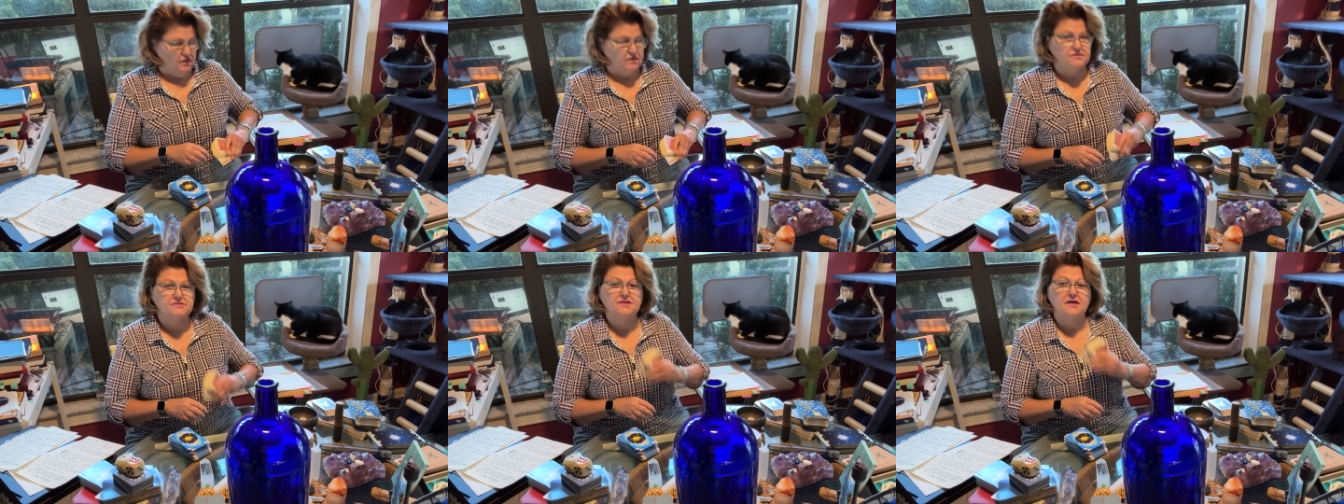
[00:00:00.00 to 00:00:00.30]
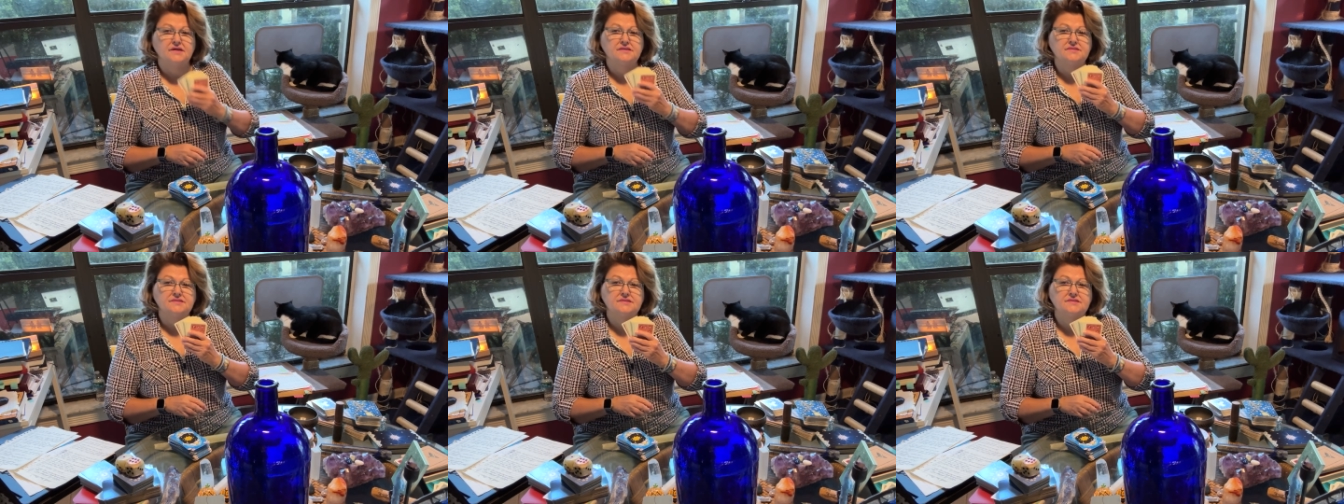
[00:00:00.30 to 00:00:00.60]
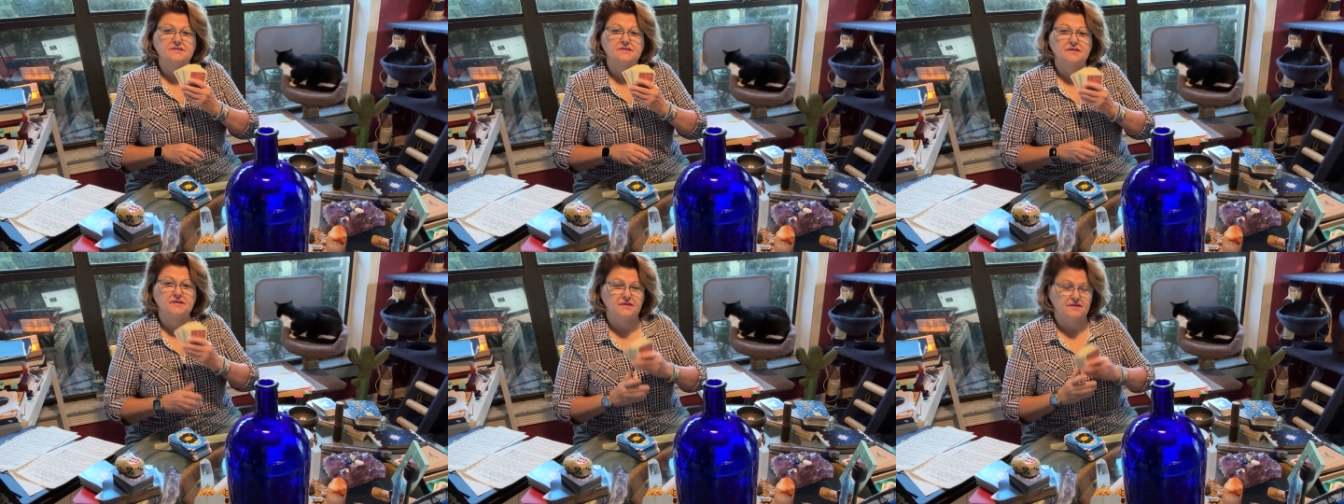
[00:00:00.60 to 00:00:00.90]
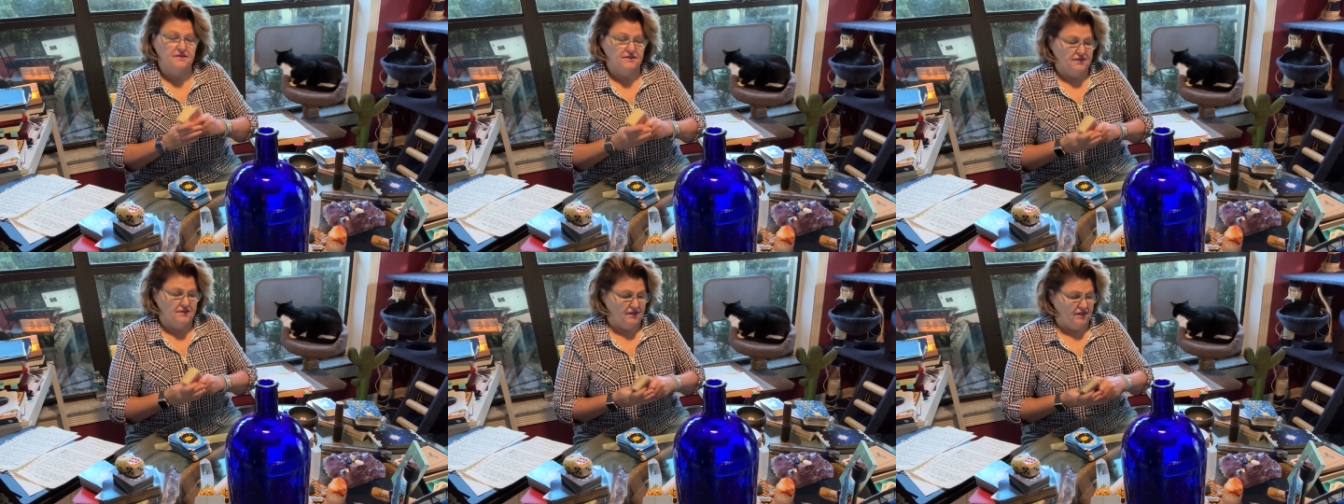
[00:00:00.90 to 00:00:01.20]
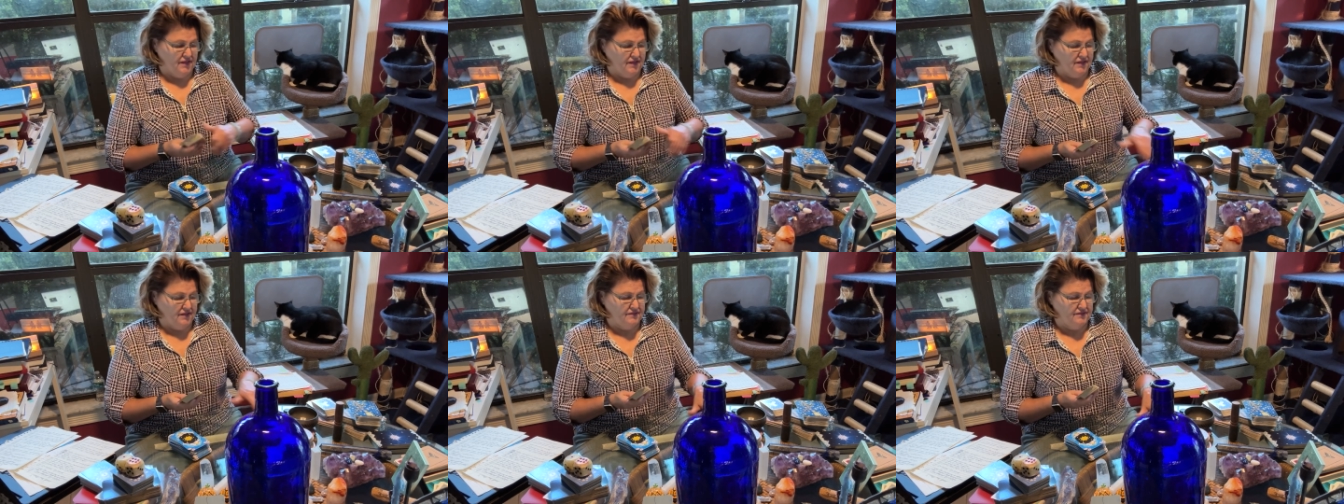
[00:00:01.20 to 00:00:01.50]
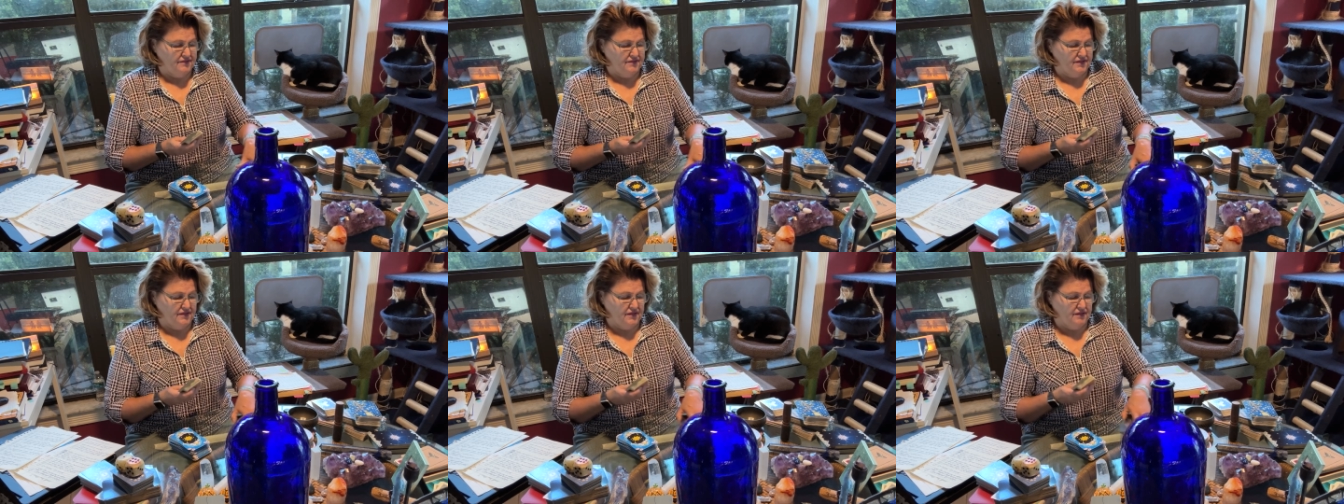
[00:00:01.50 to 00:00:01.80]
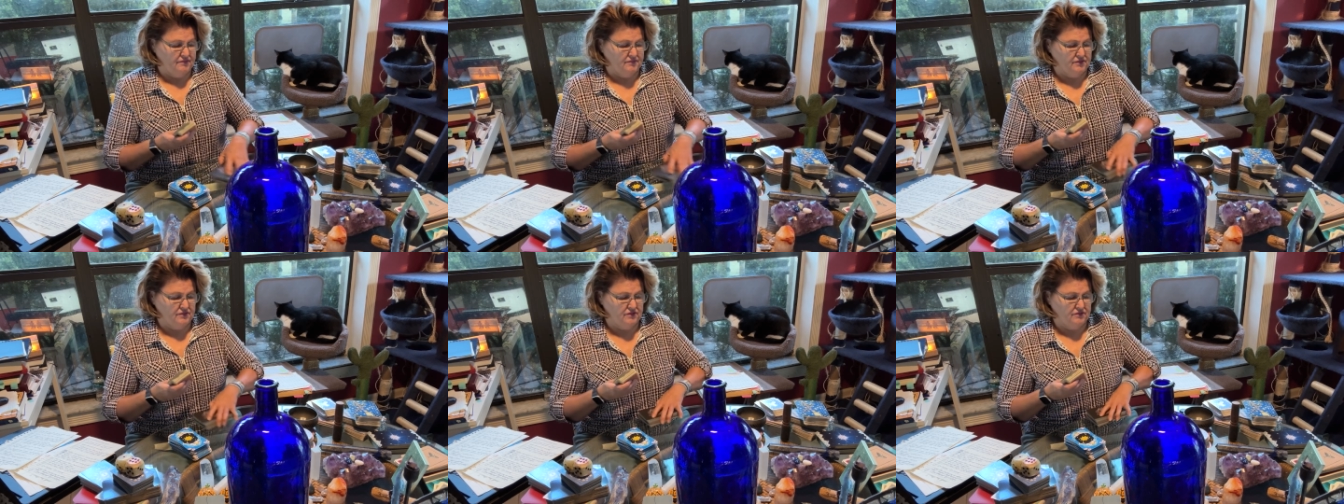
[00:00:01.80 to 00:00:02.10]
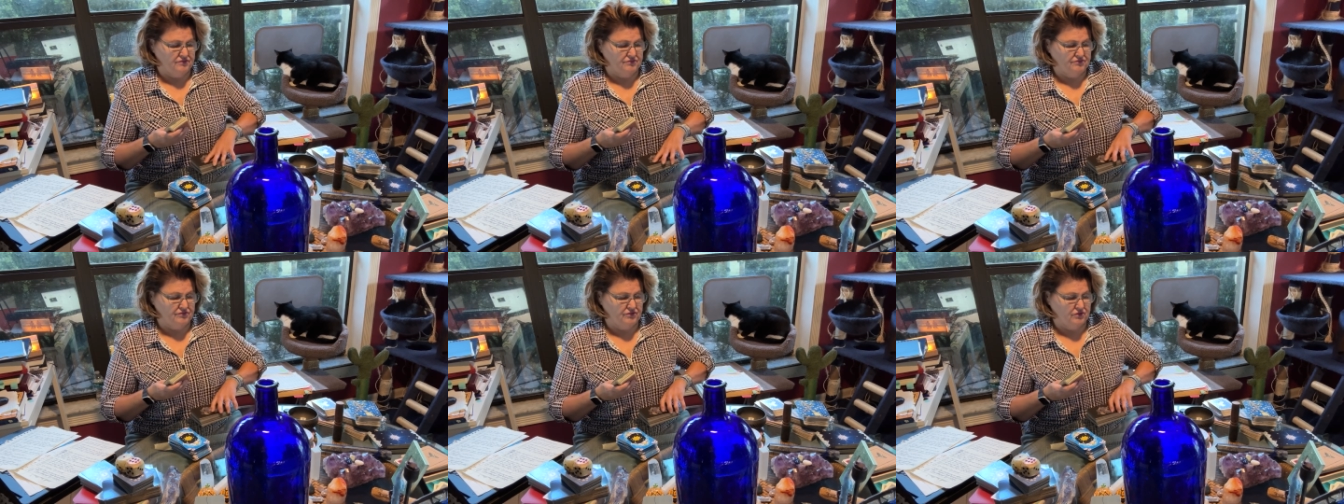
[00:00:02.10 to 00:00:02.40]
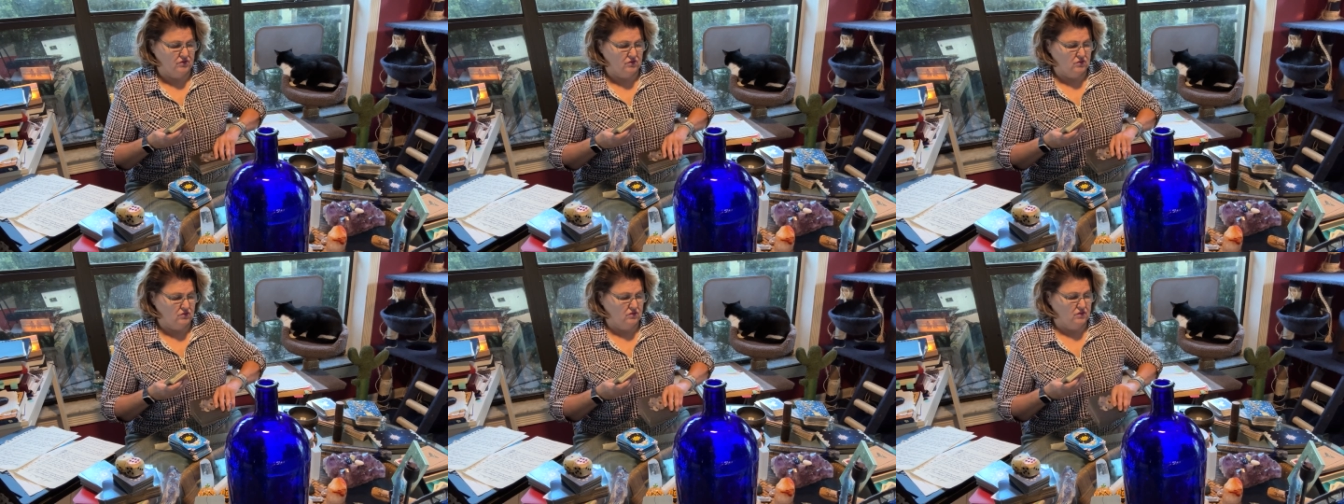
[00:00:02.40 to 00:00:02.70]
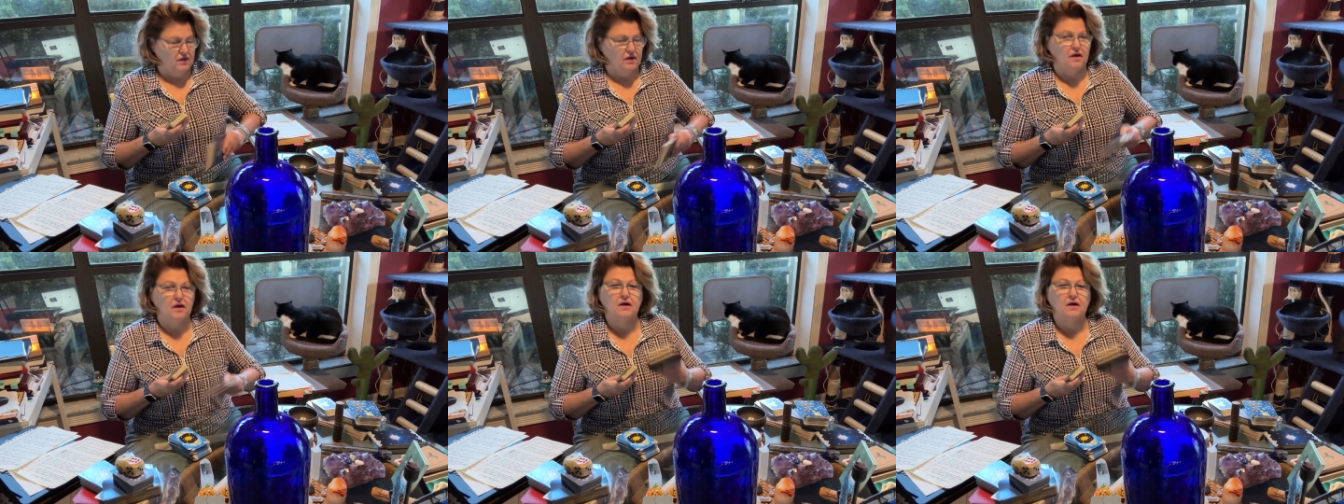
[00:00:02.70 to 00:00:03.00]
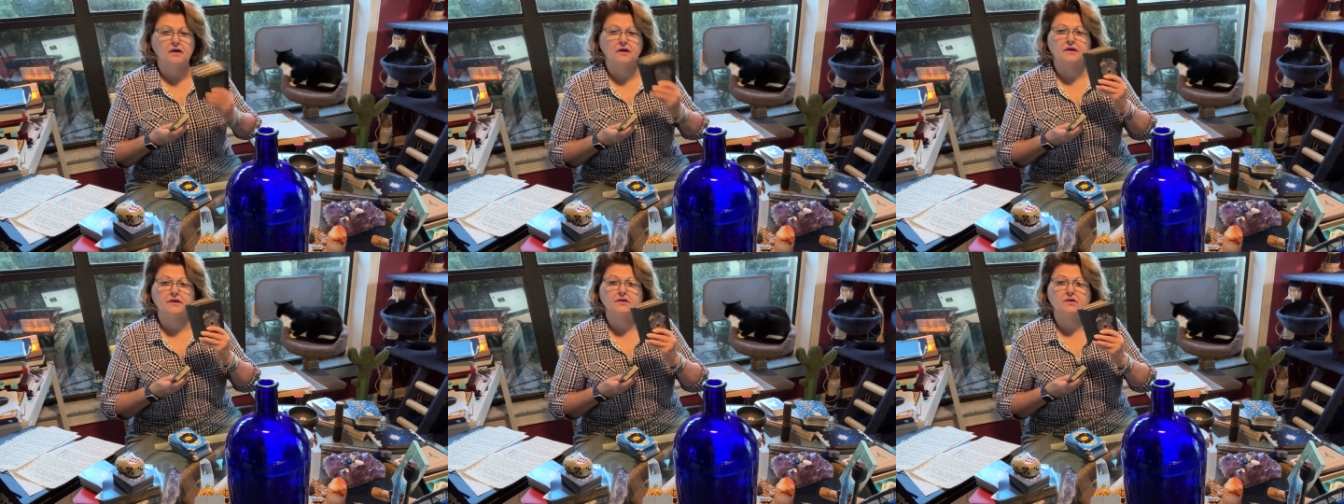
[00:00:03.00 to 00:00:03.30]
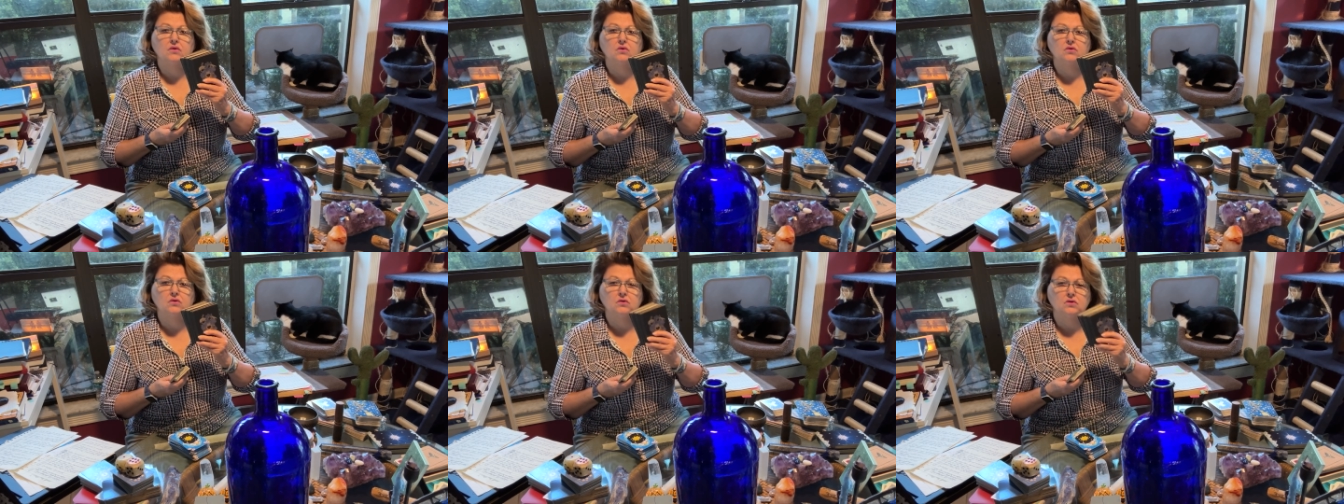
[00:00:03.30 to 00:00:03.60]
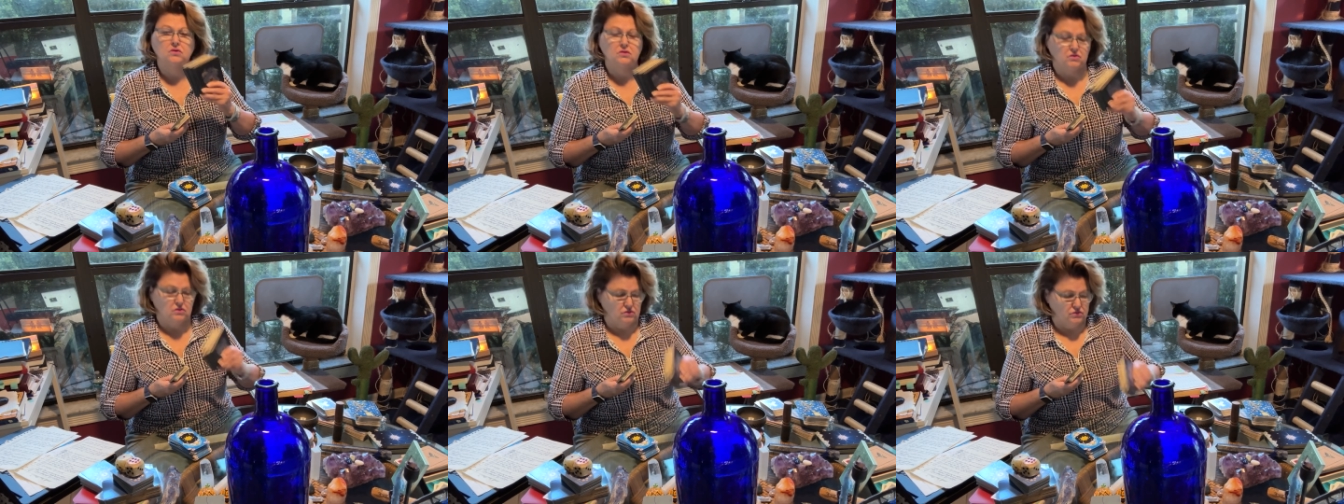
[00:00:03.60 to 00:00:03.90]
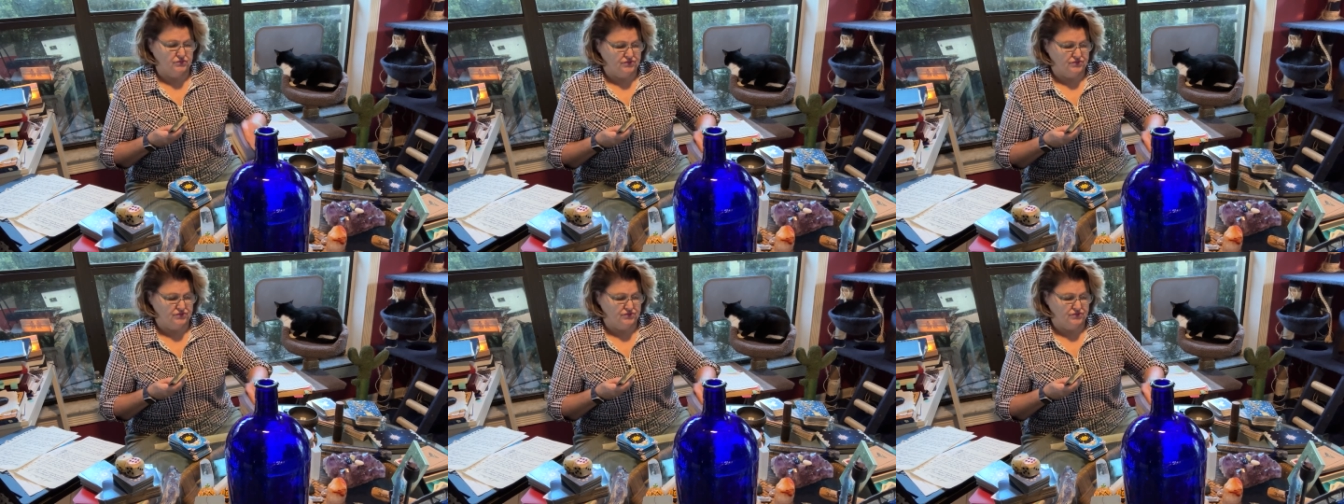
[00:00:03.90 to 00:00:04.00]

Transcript: destiny, and then I'm going to throw an oracle.